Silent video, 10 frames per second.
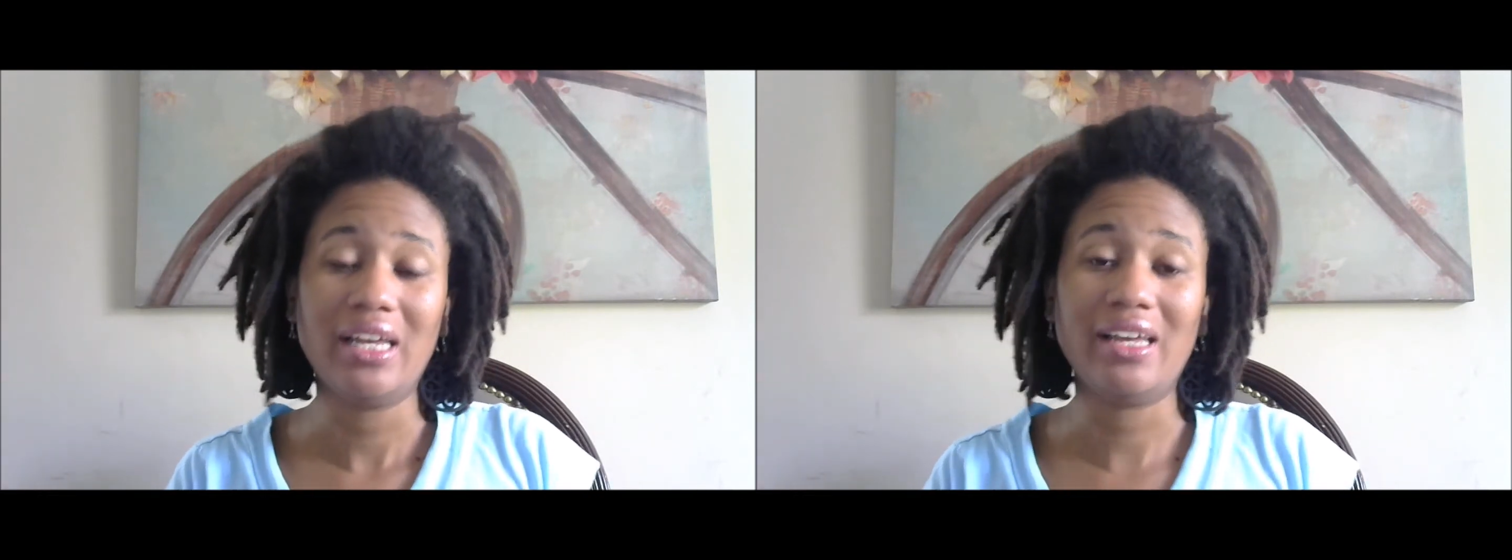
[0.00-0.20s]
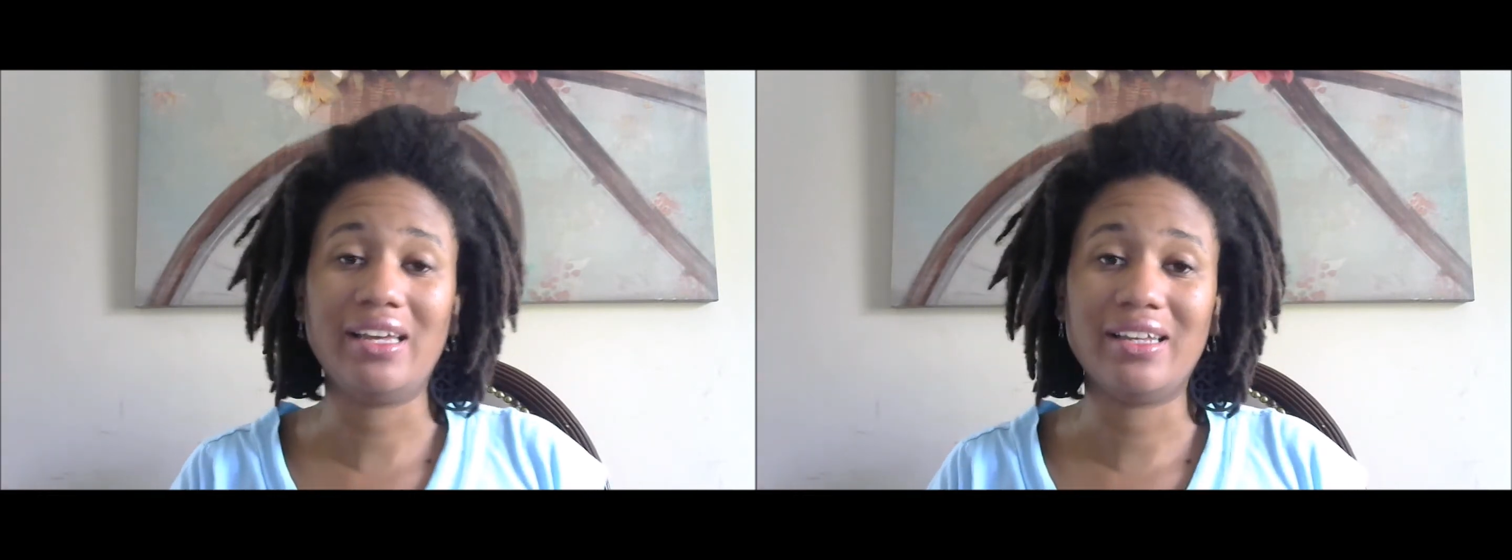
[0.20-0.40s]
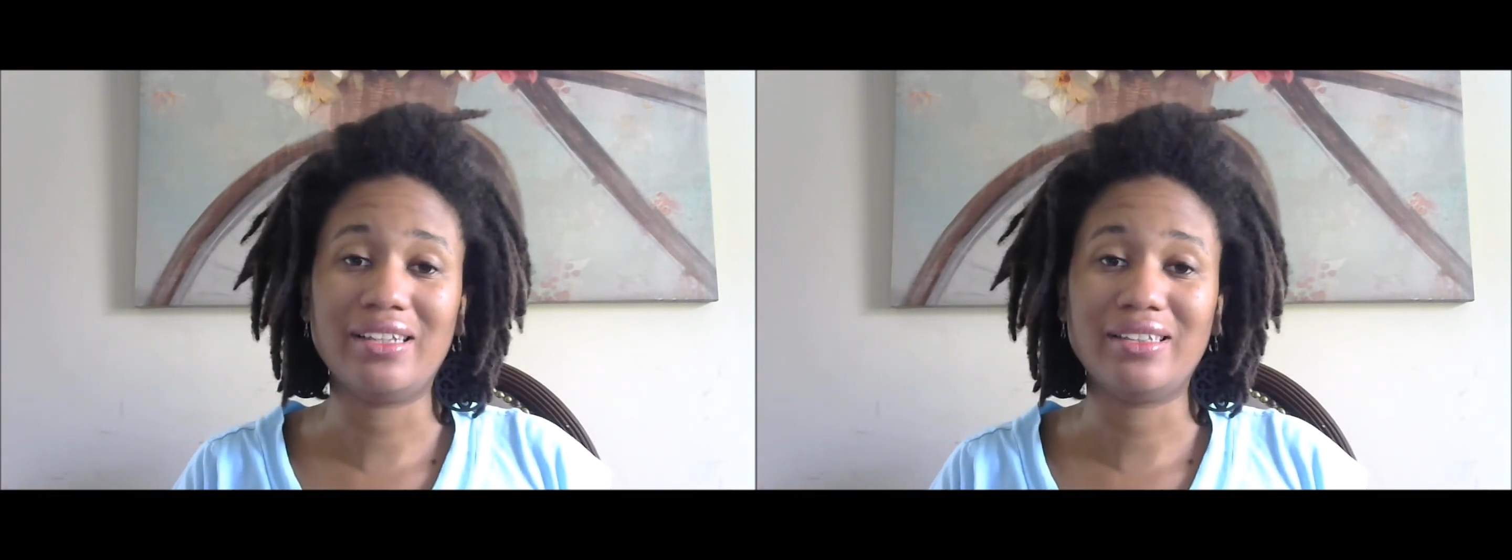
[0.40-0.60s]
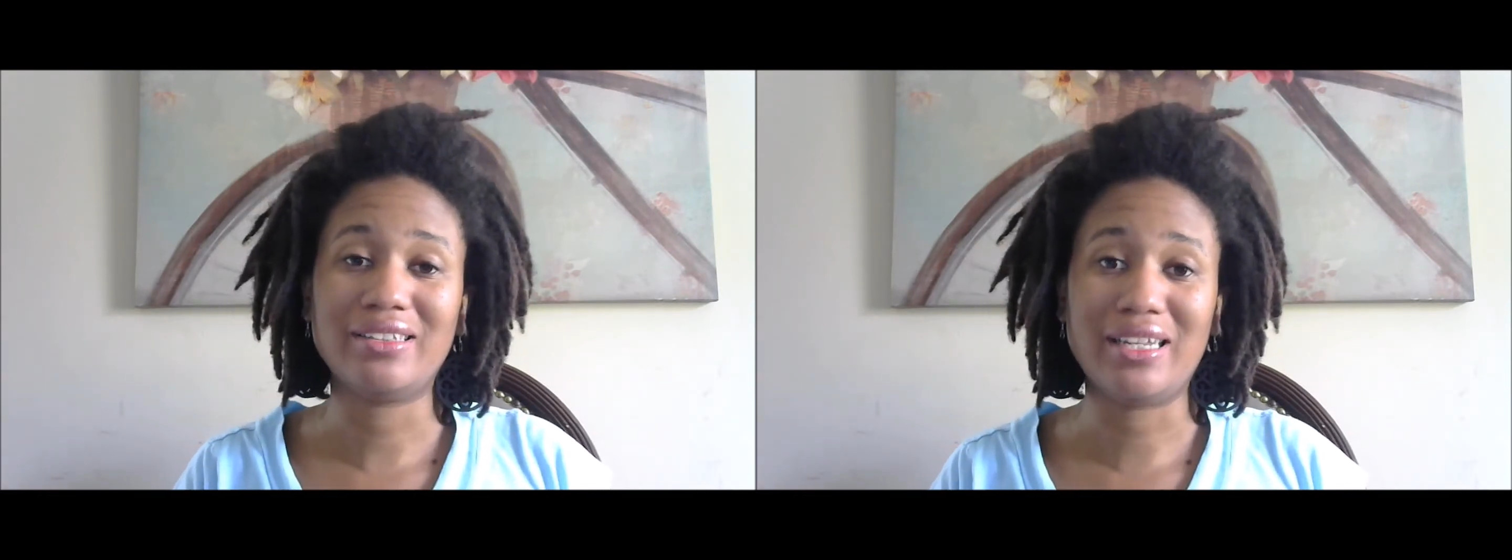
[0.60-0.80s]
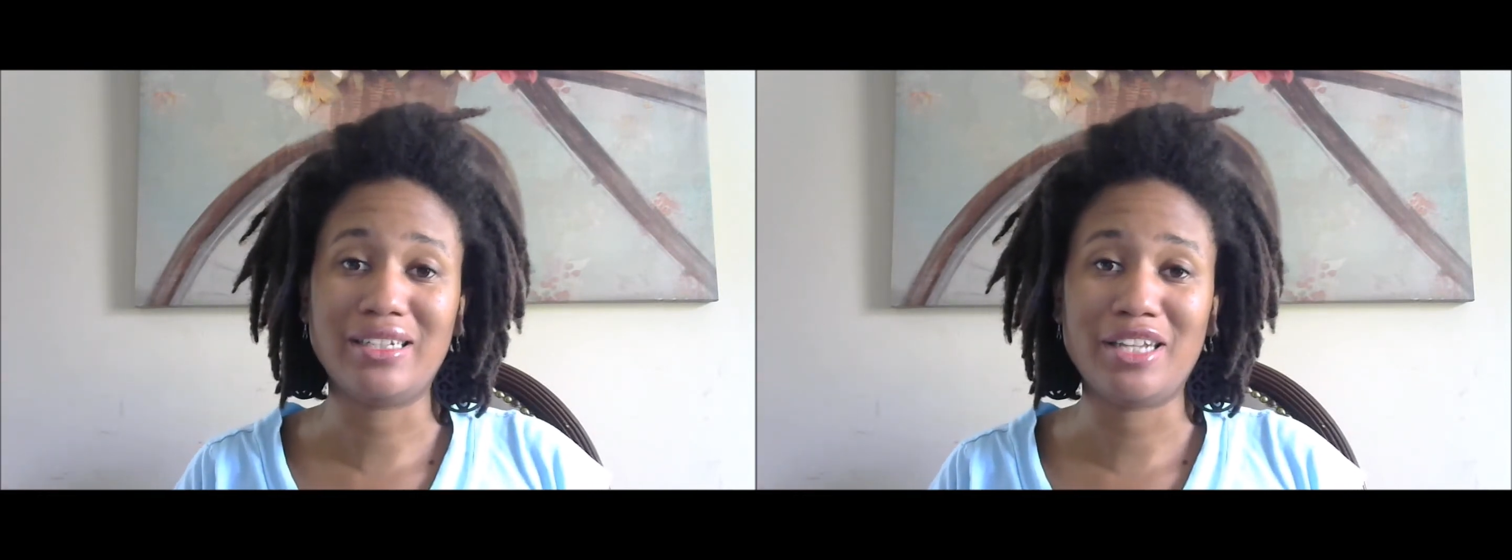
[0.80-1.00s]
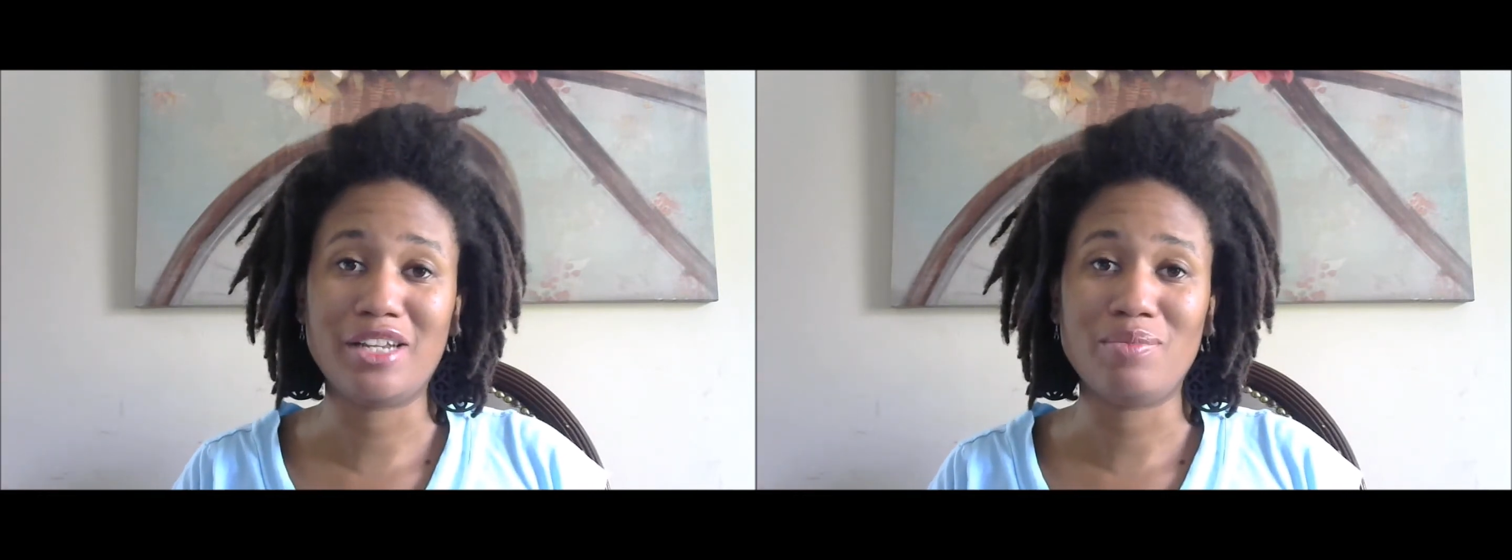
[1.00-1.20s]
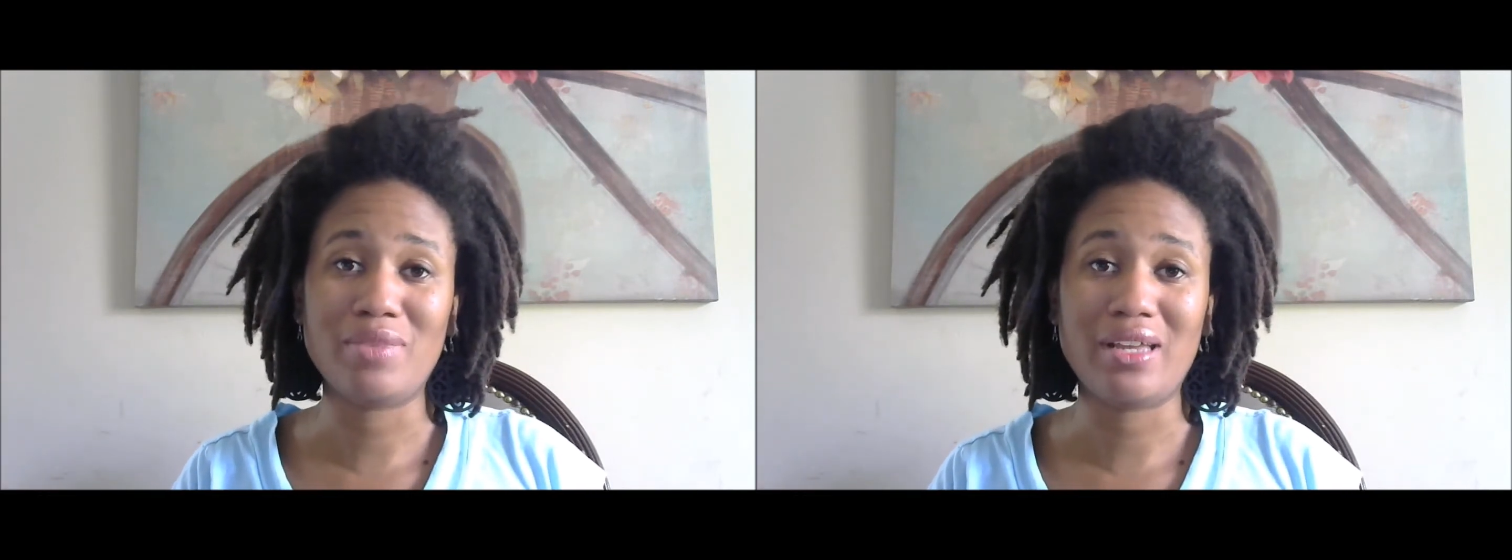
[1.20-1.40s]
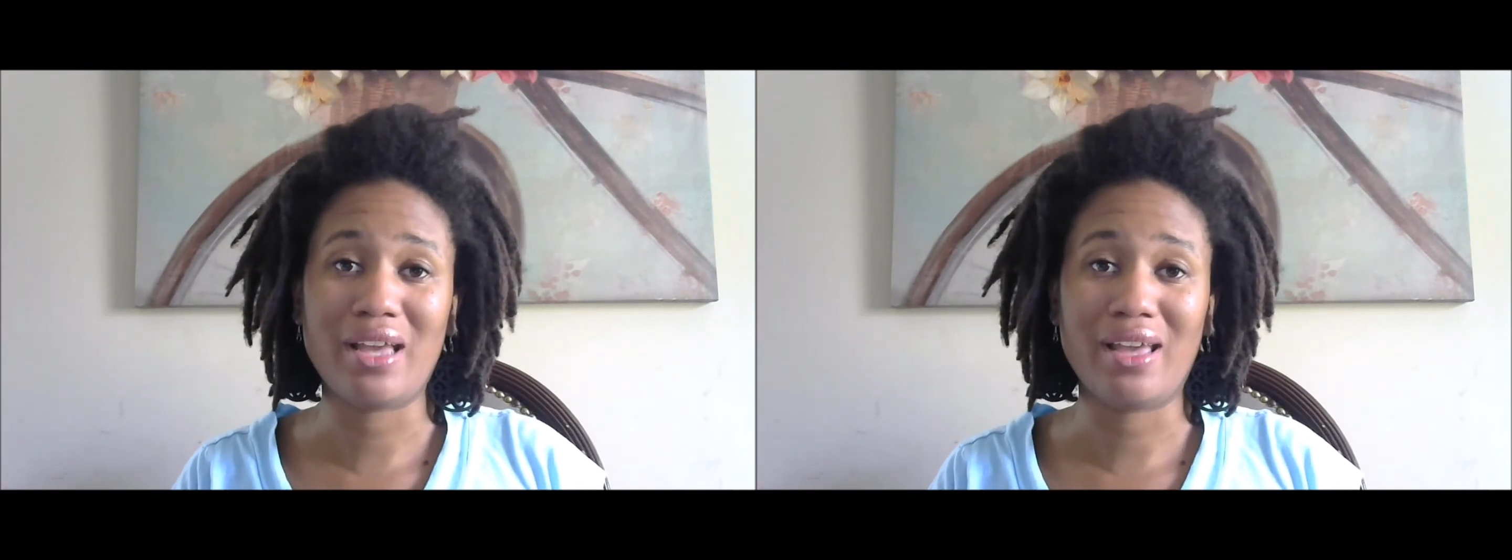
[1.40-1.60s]
And they did
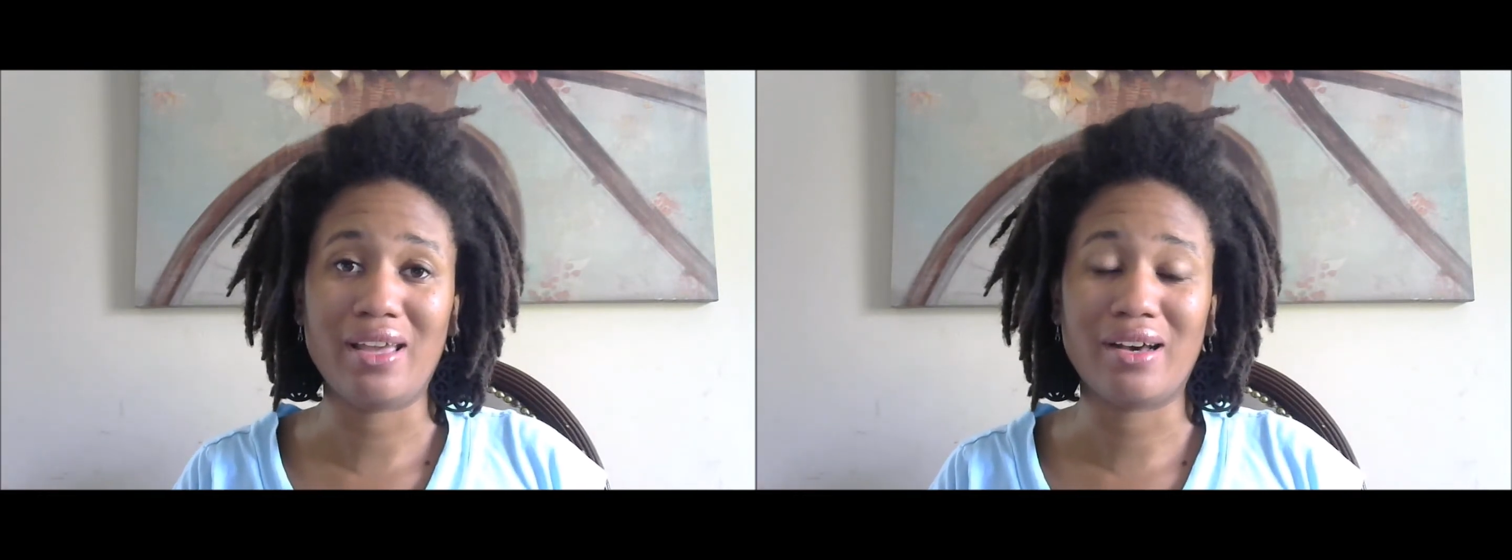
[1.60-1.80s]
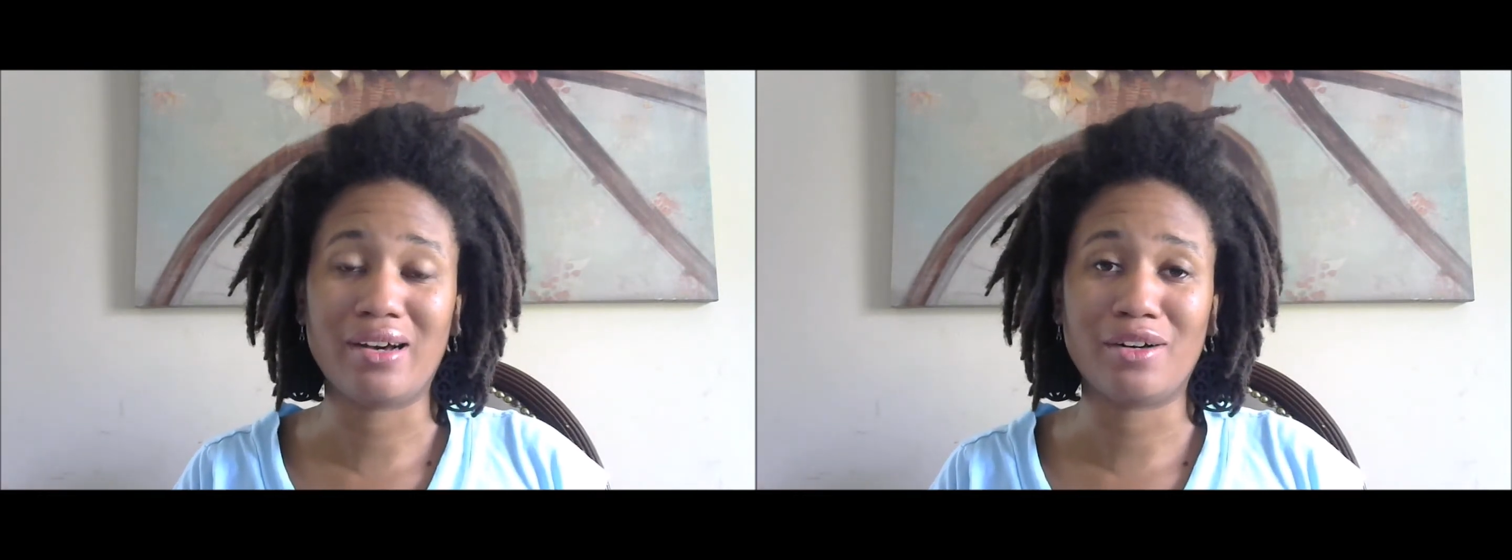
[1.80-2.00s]
me a